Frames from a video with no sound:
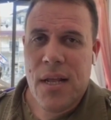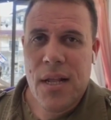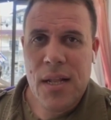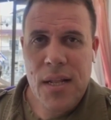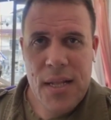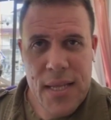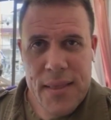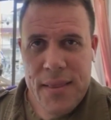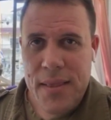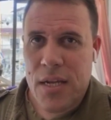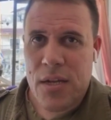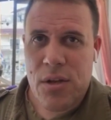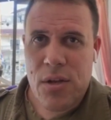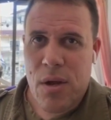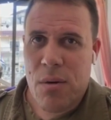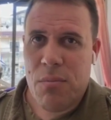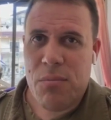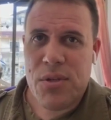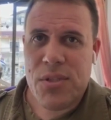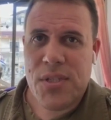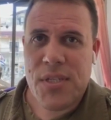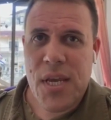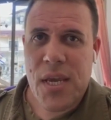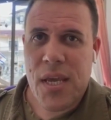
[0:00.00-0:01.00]
Let that
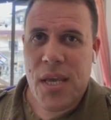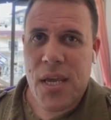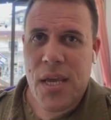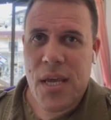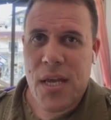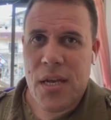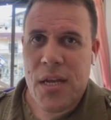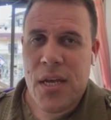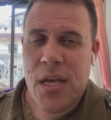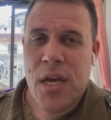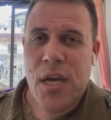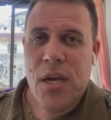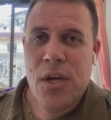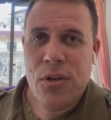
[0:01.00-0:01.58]
number sink in.